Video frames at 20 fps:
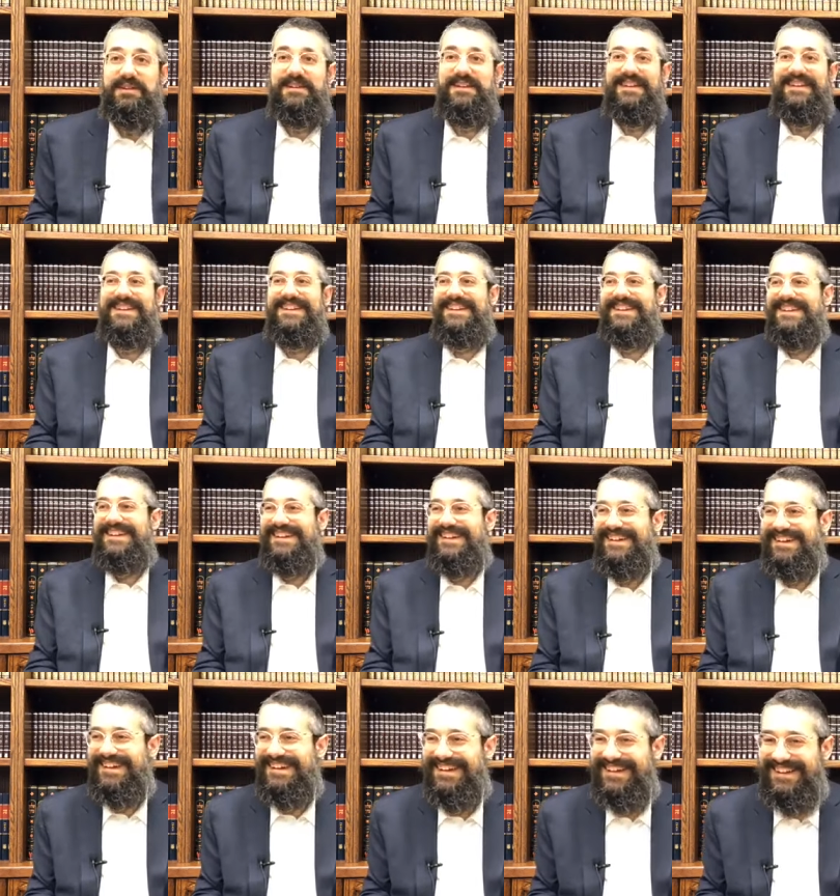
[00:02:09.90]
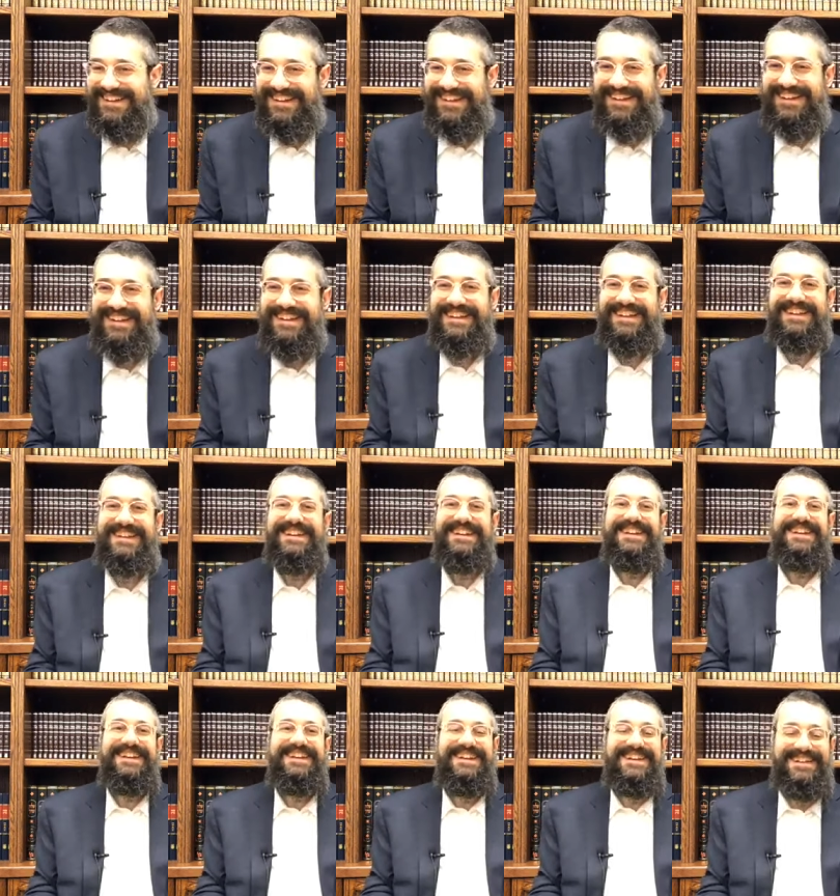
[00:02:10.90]
at
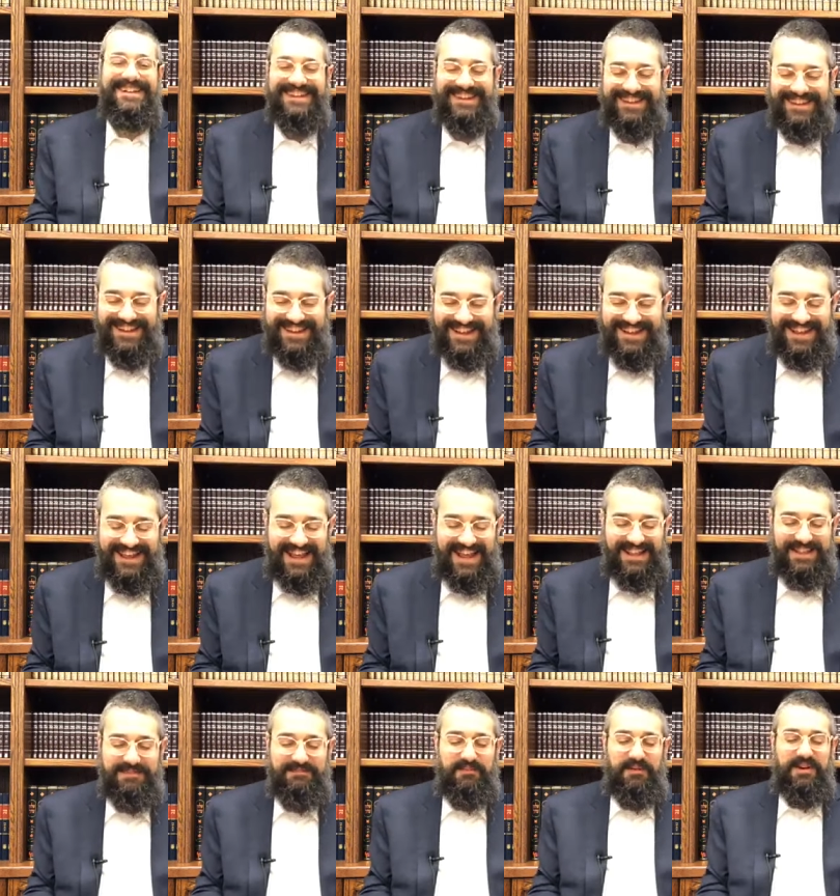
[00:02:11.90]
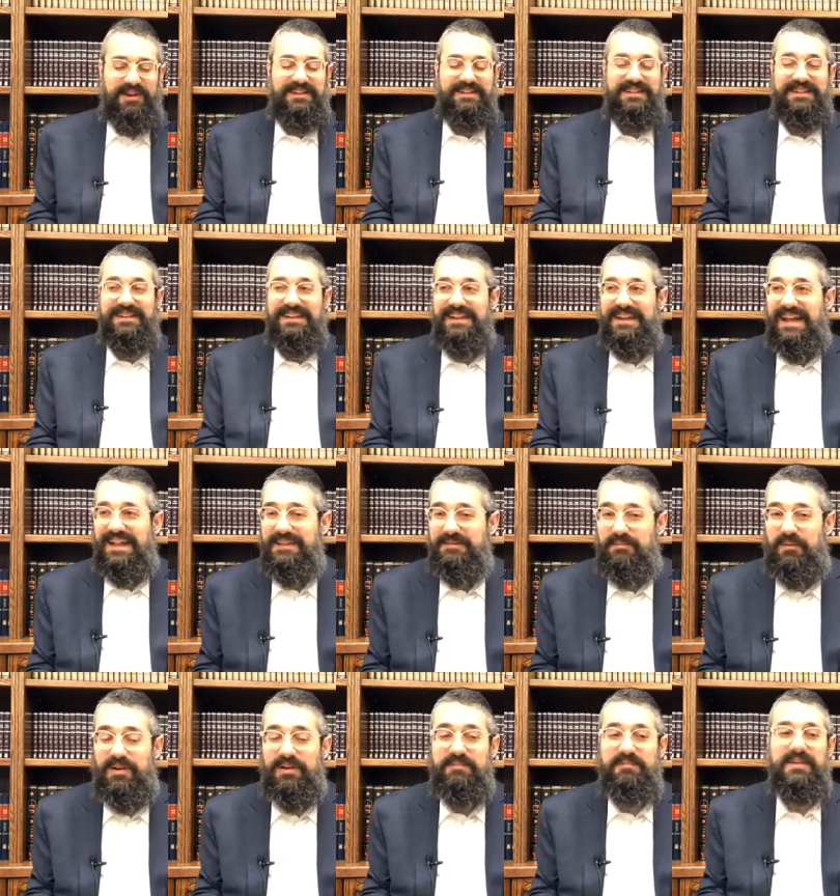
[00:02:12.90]
the point, and
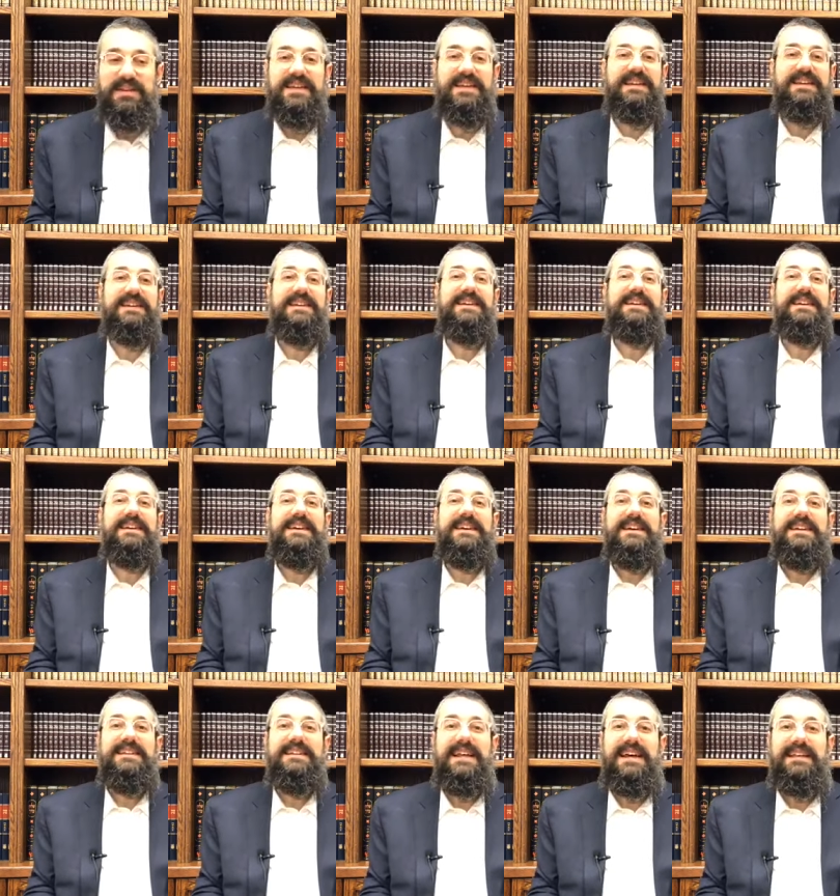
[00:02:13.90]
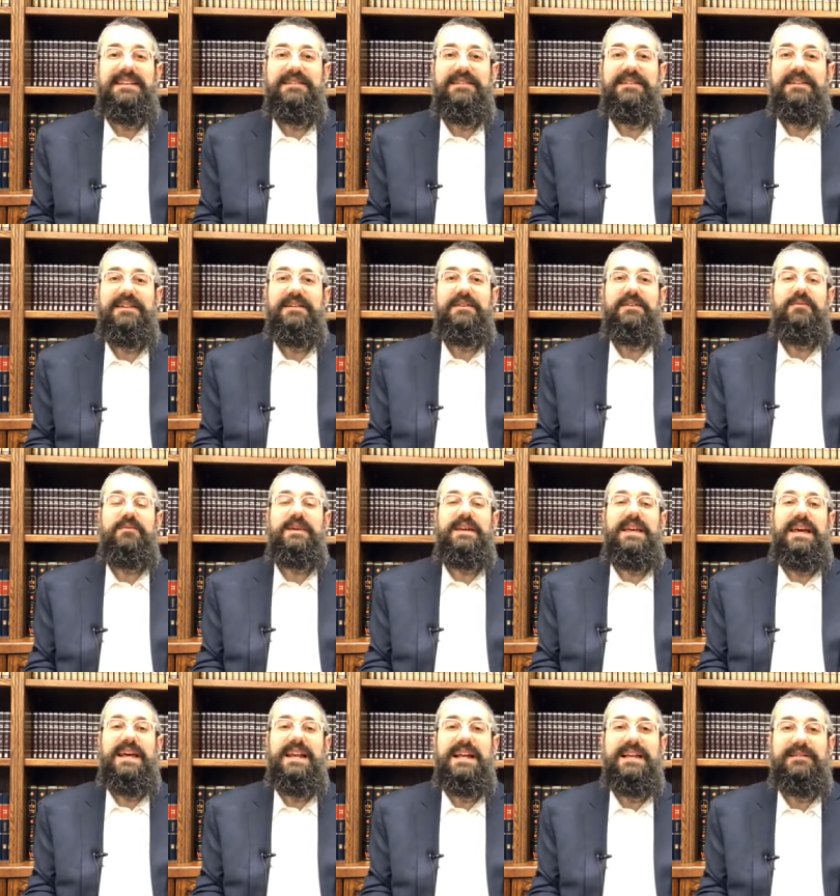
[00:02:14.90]
the point being that we
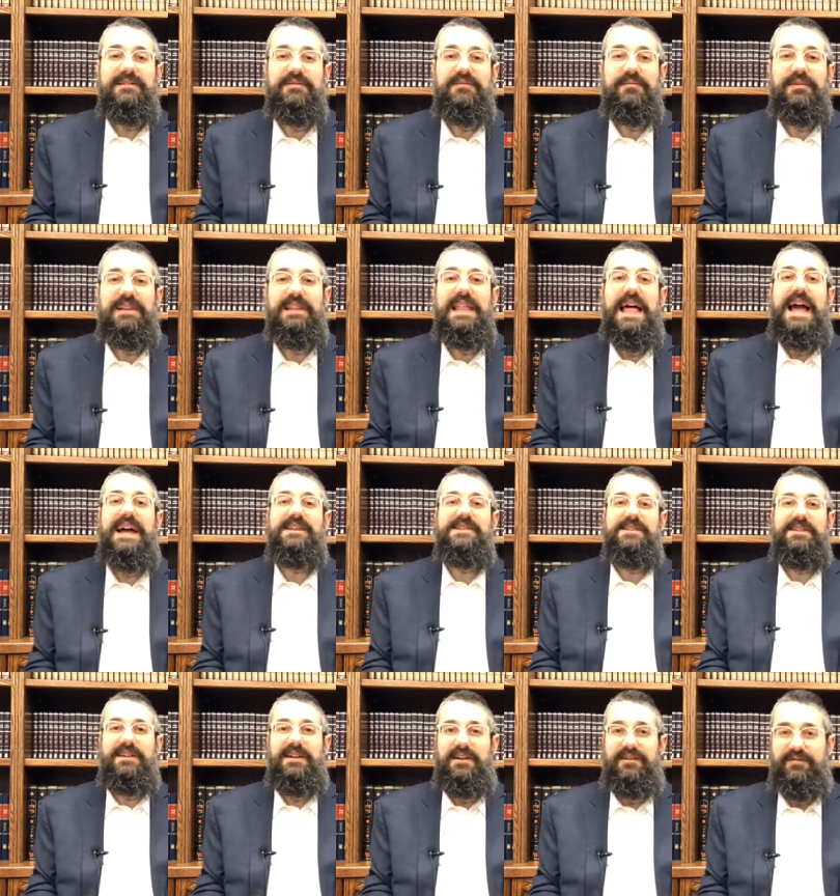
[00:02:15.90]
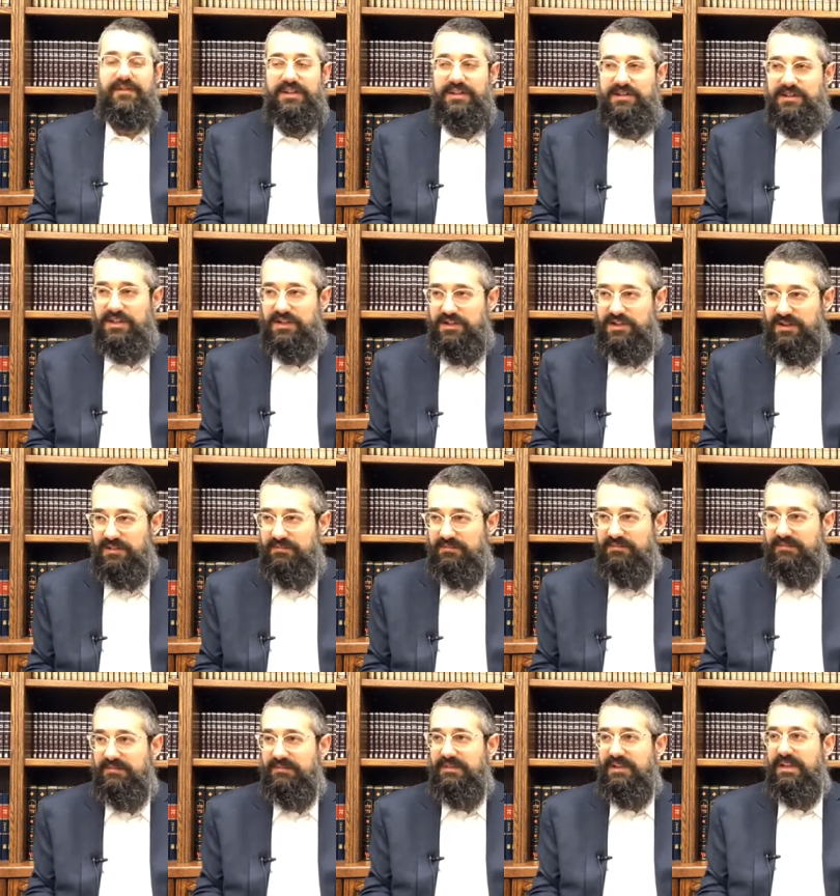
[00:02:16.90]
cannot relax in our Vedas Hashem.
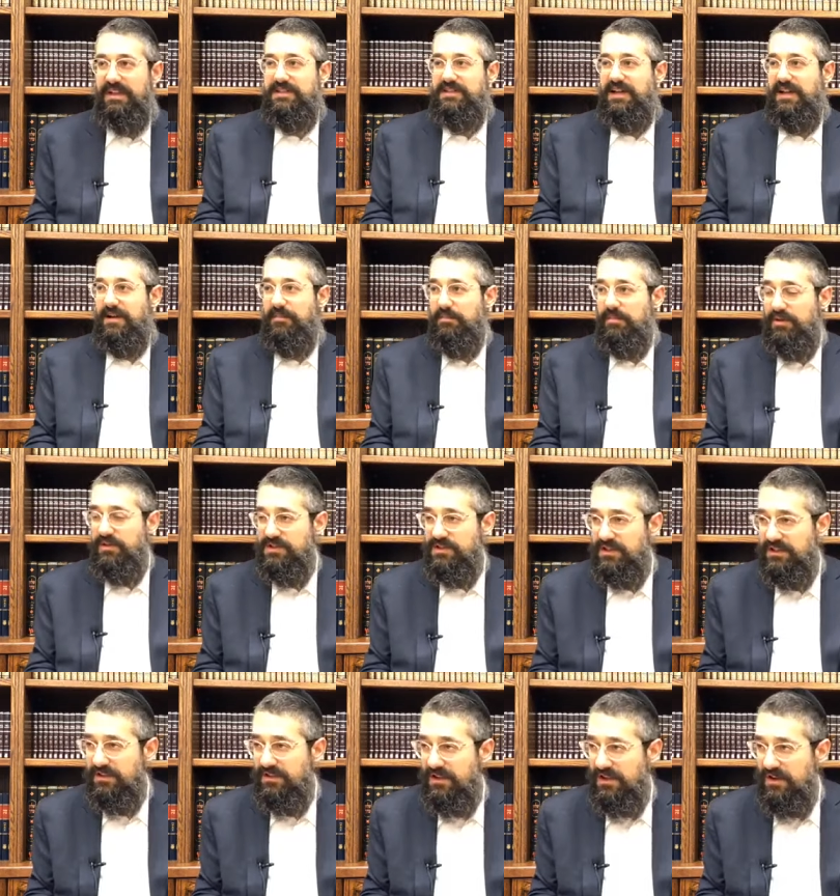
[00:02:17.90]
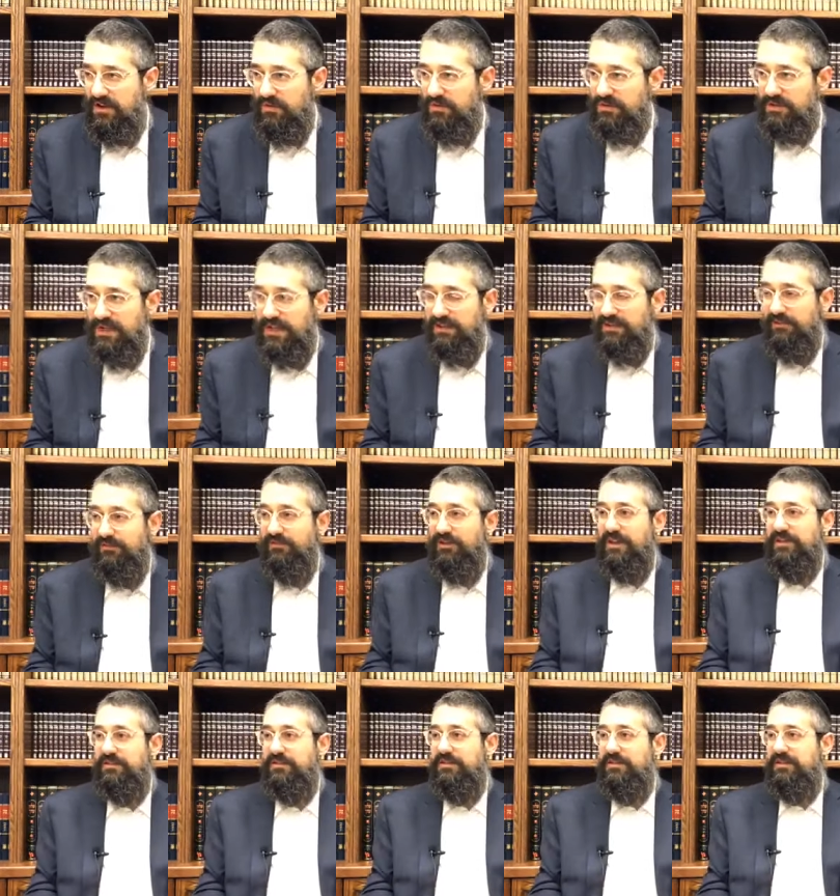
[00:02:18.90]
It's like a person who's at the
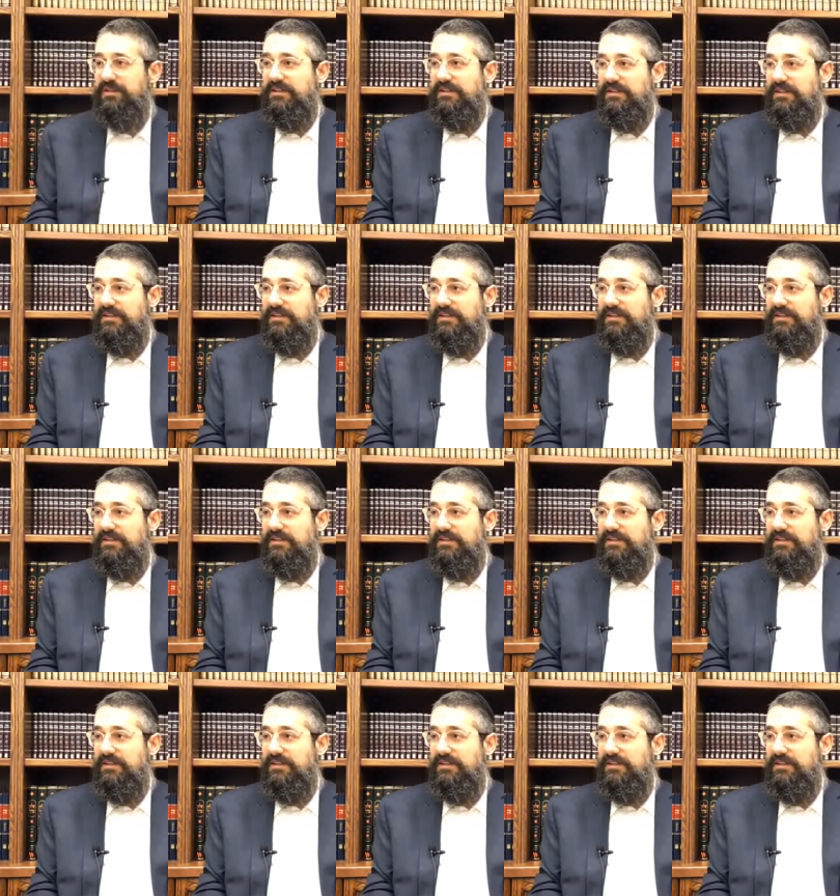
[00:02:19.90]
front